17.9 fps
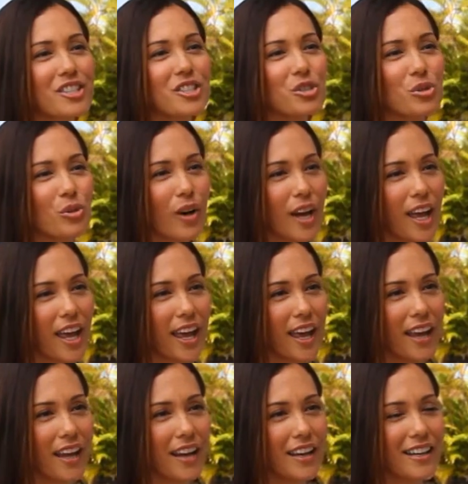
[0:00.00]
to enjoy
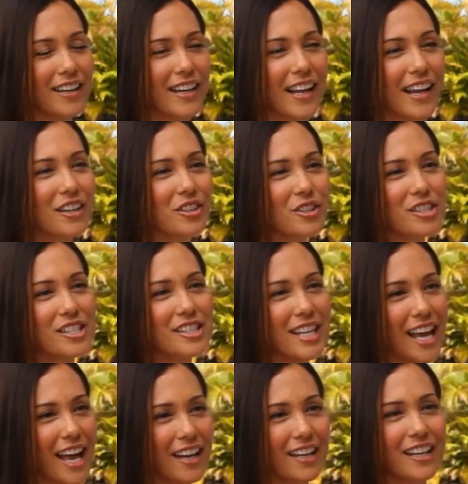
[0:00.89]
it,
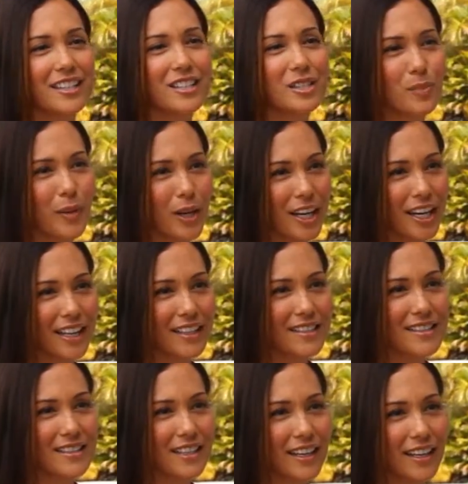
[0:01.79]
understand, experience